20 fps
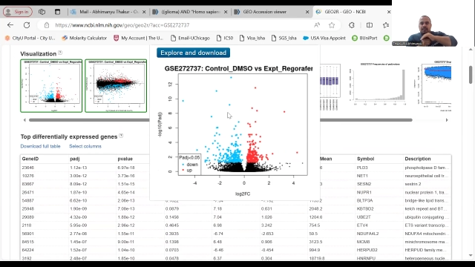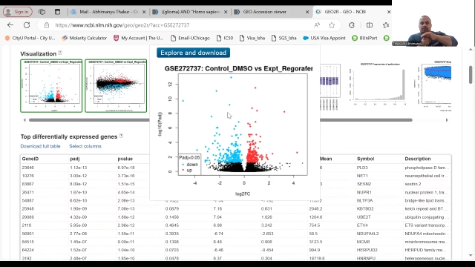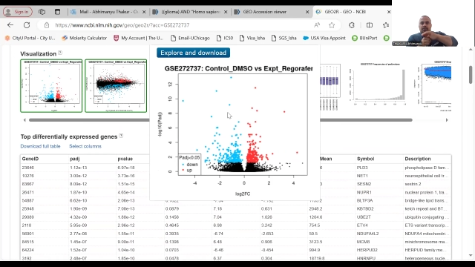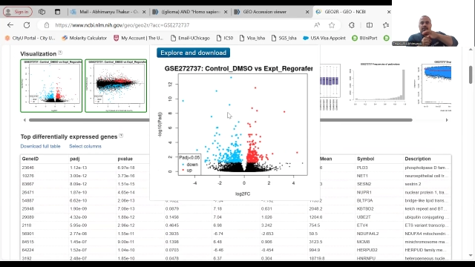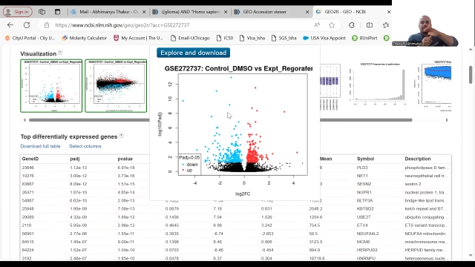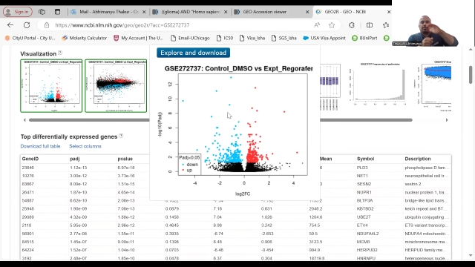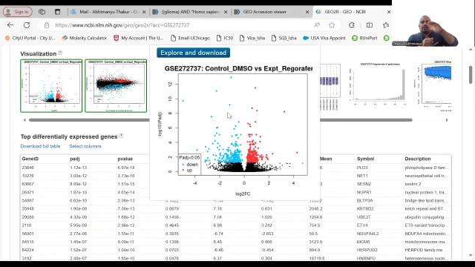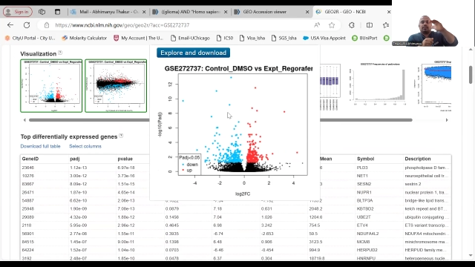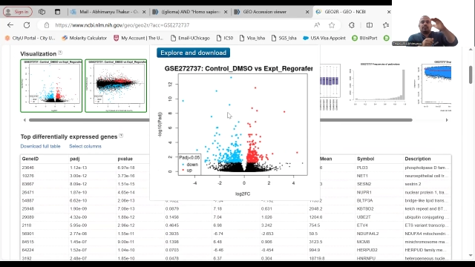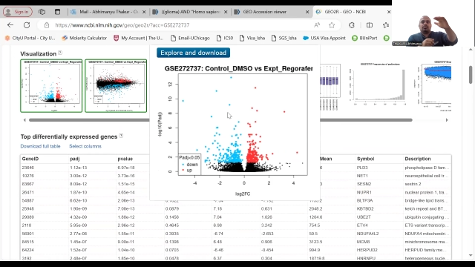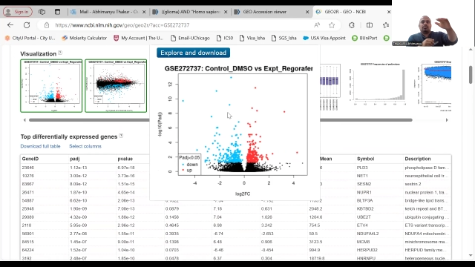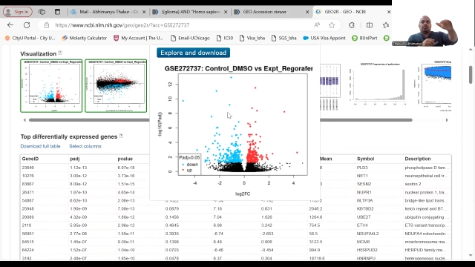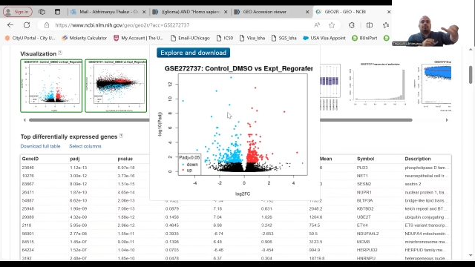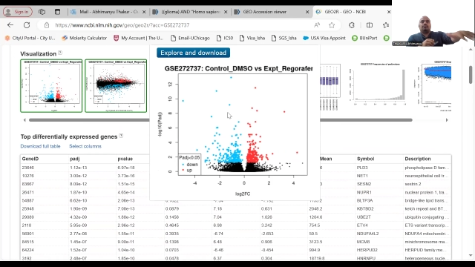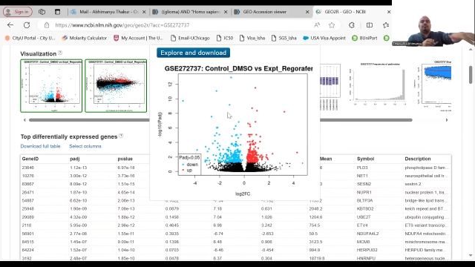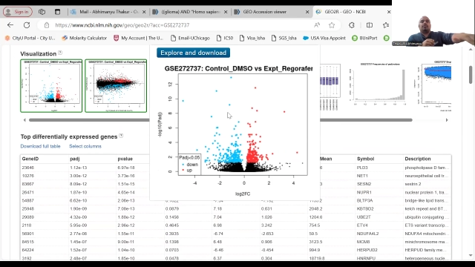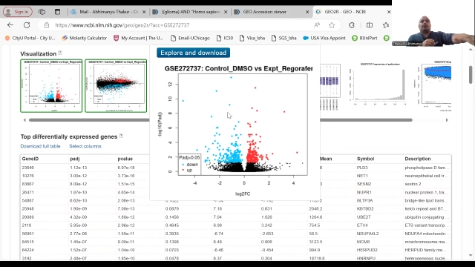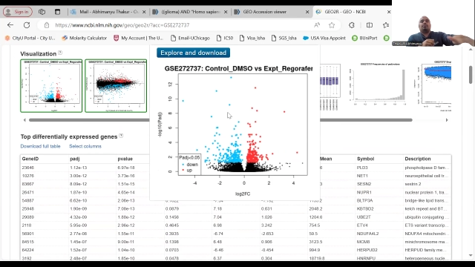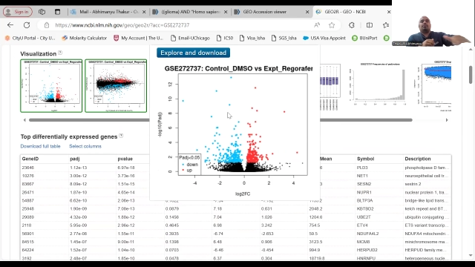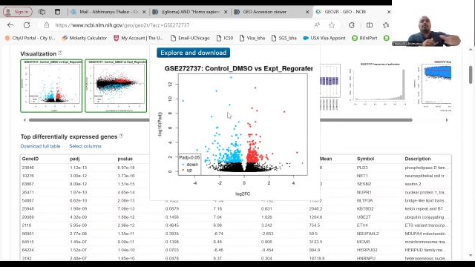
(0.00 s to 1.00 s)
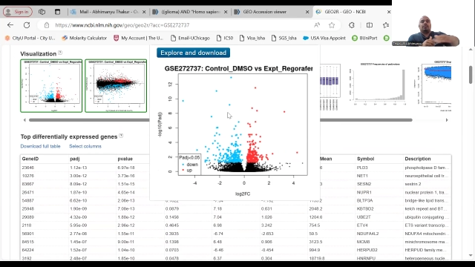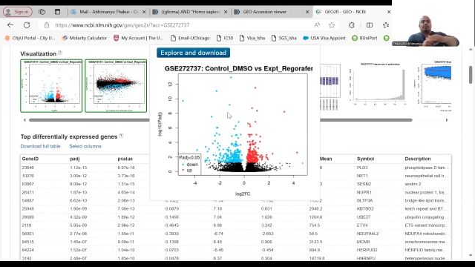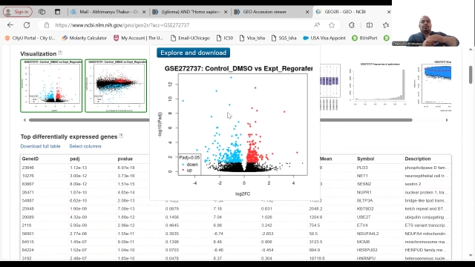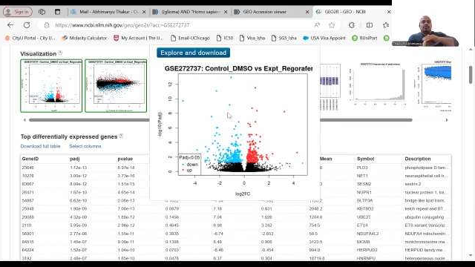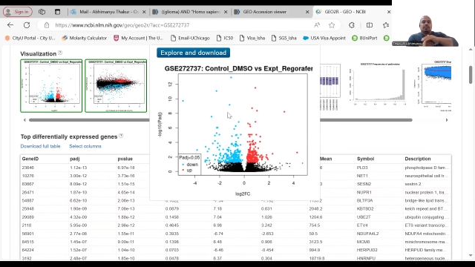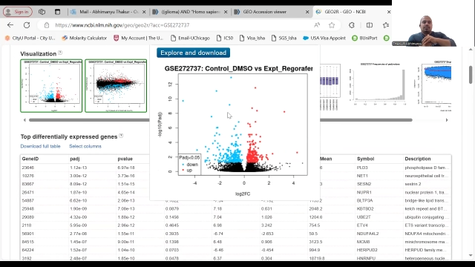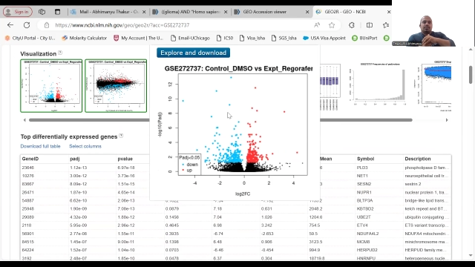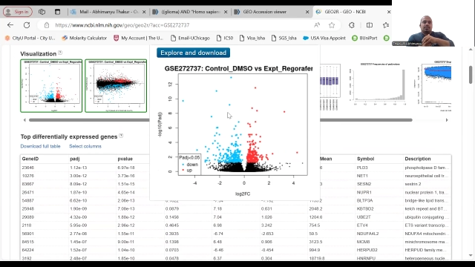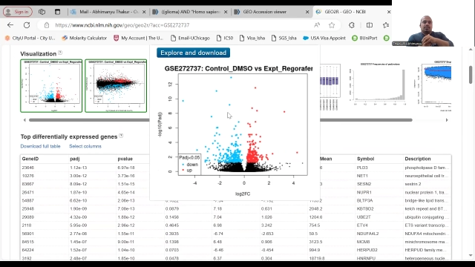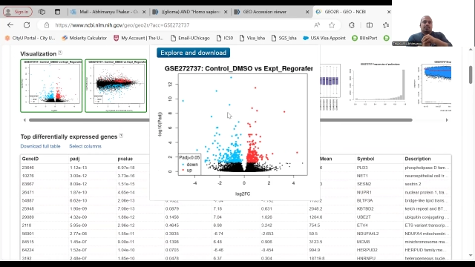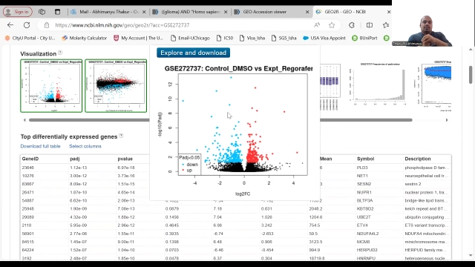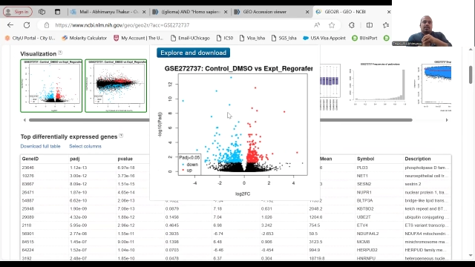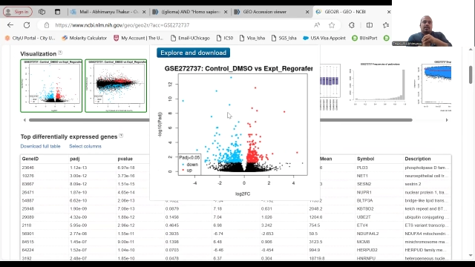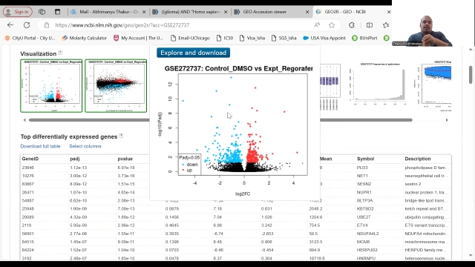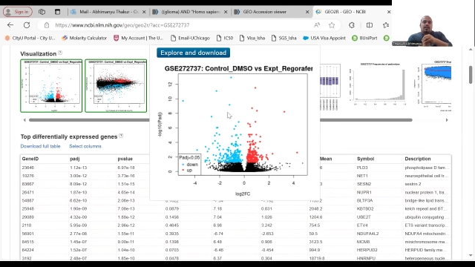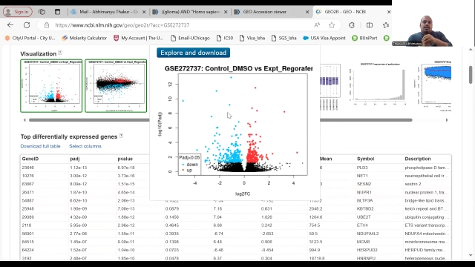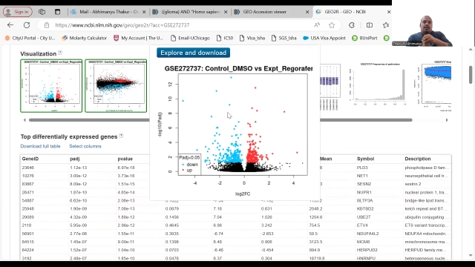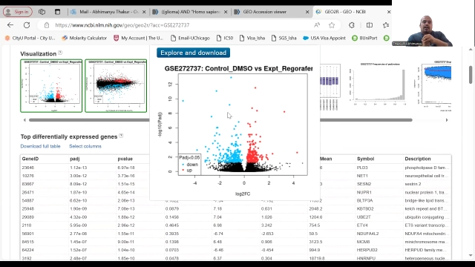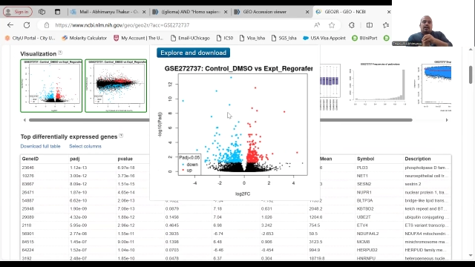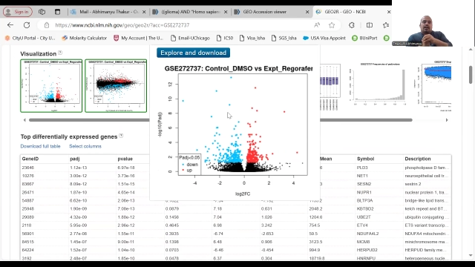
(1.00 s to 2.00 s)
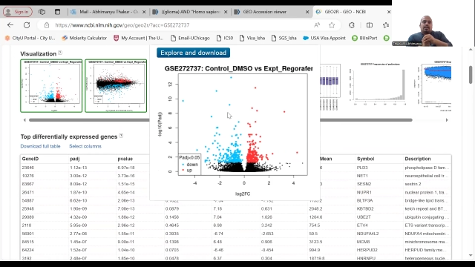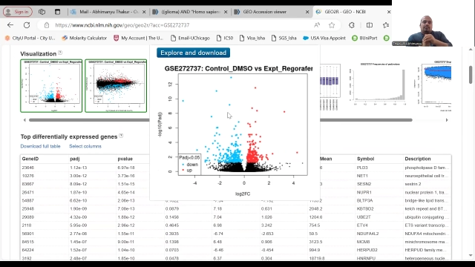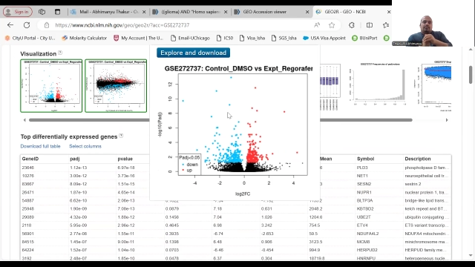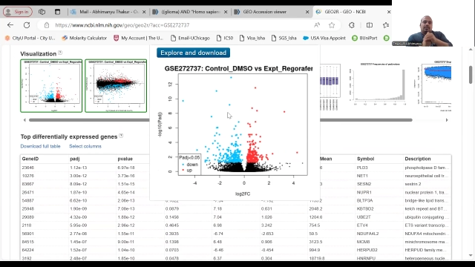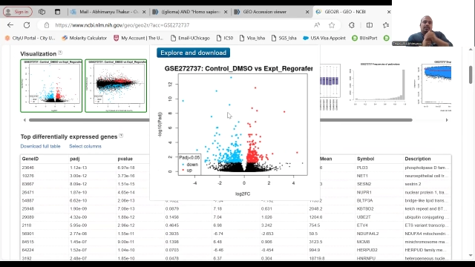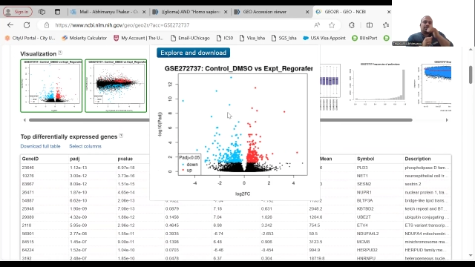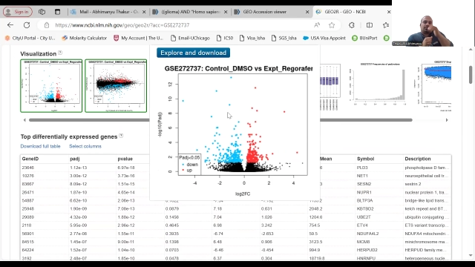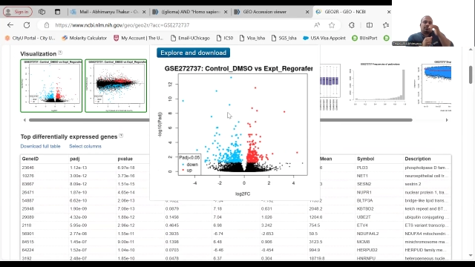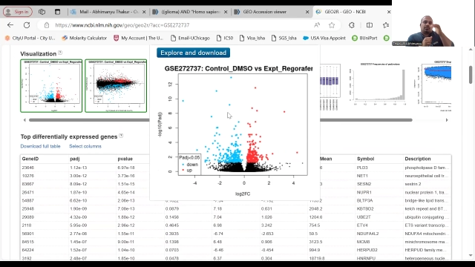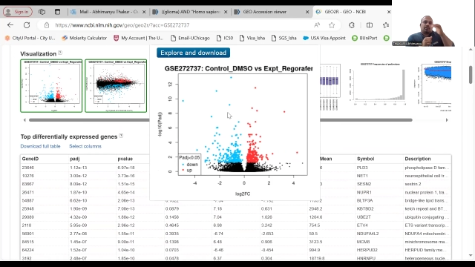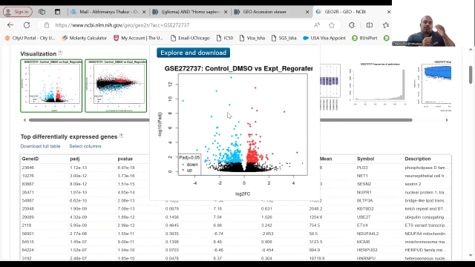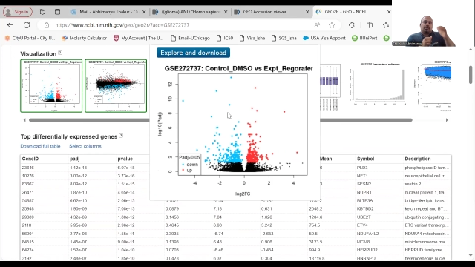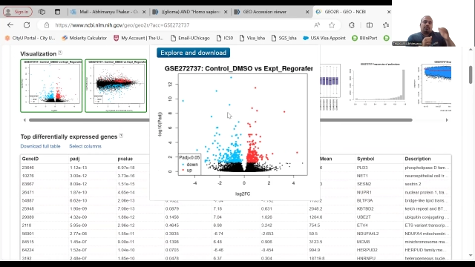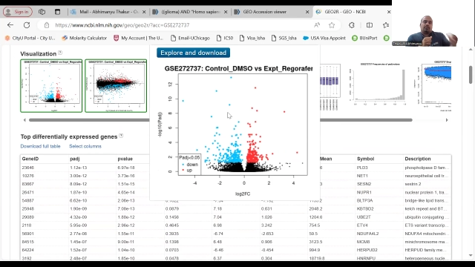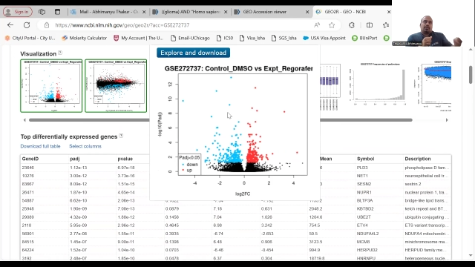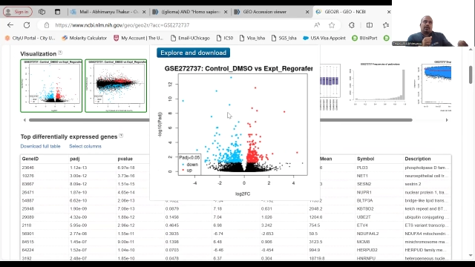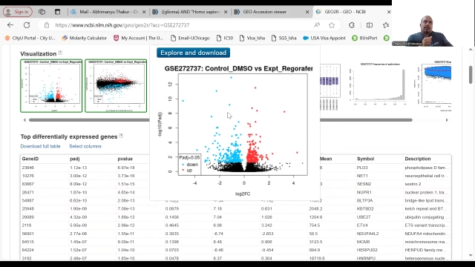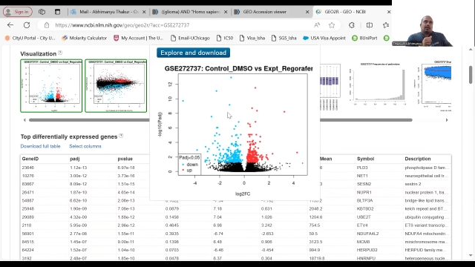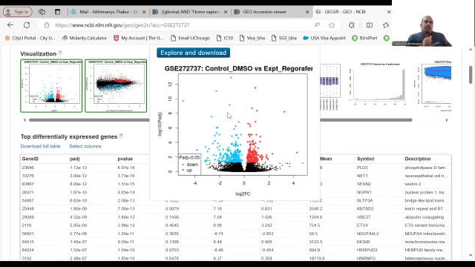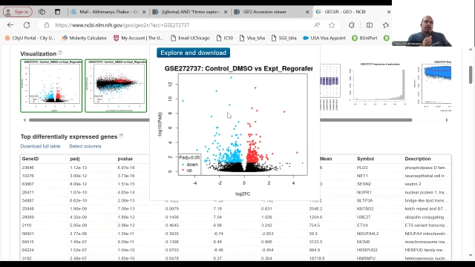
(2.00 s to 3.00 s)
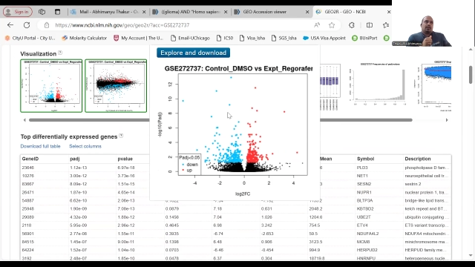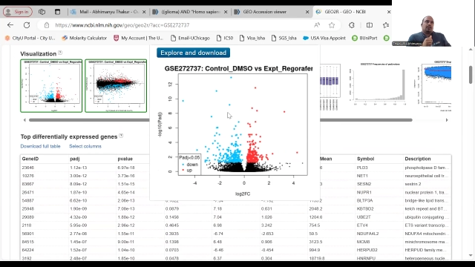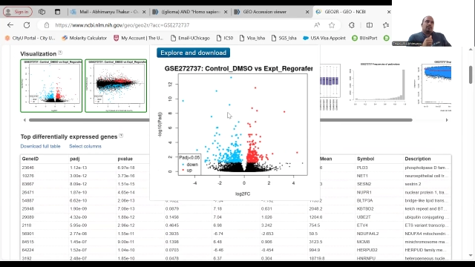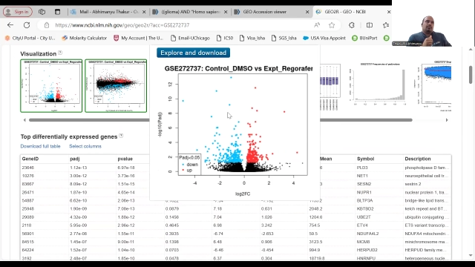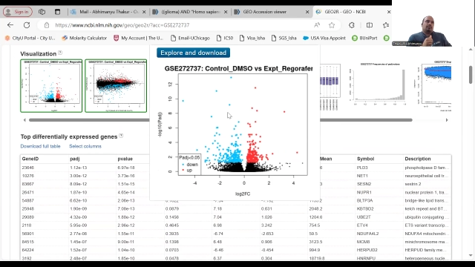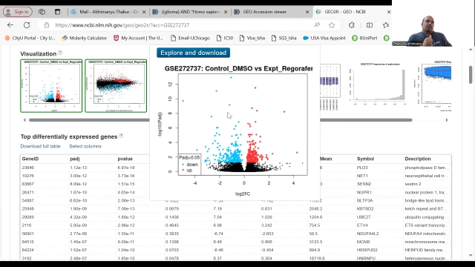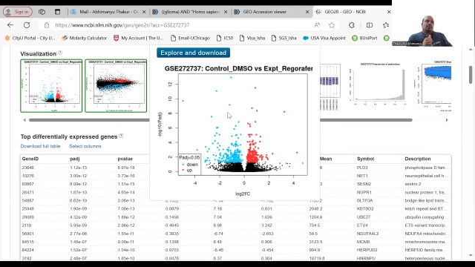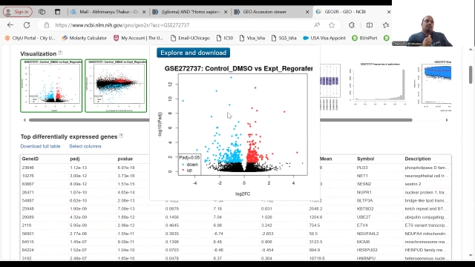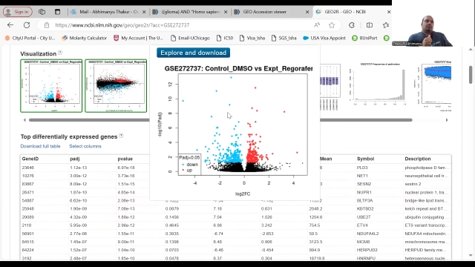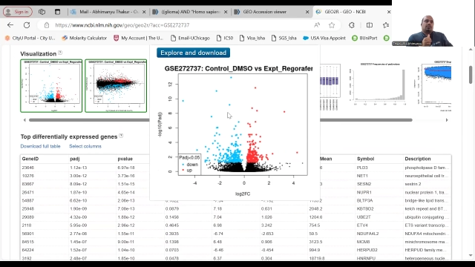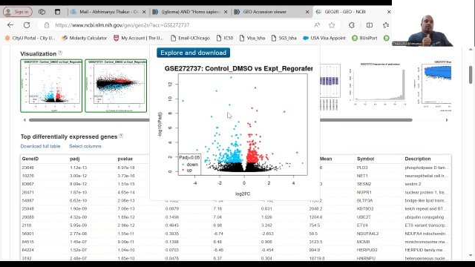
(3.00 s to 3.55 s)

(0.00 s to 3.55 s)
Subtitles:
Nobody's mouth can be seen.